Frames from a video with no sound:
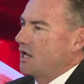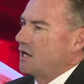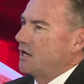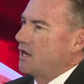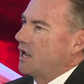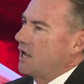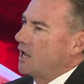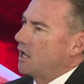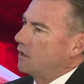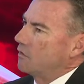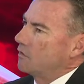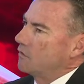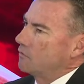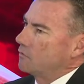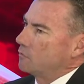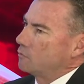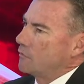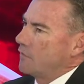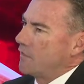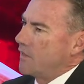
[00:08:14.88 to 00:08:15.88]
Now,
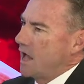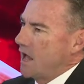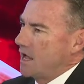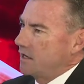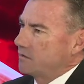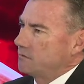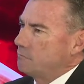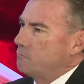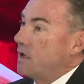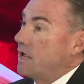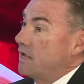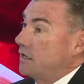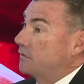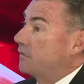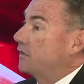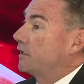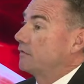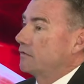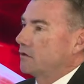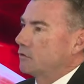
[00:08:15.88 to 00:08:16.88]
that meant
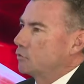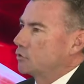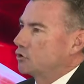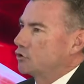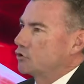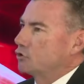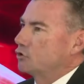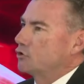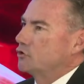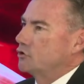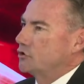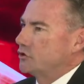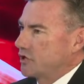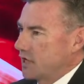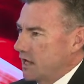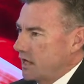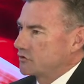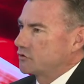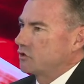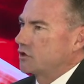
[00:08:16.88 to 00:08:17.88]
that there were certain
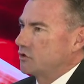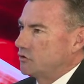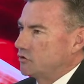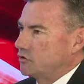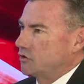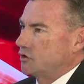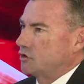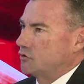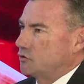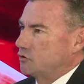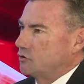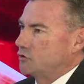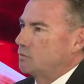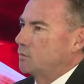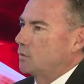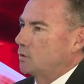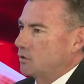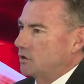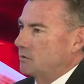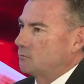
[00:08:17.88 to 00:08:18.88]
tax concessions
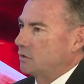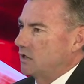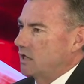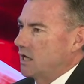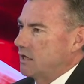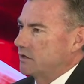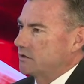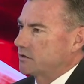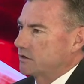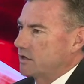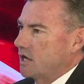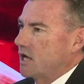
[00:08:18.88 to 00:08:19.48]
put in place.